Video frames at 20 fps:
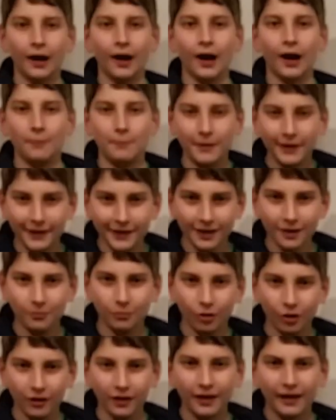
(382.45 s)
a medium
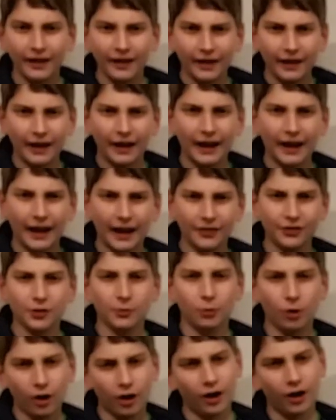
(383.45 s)
one and a
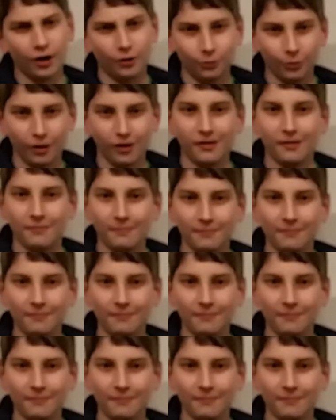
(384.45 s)
more hard one.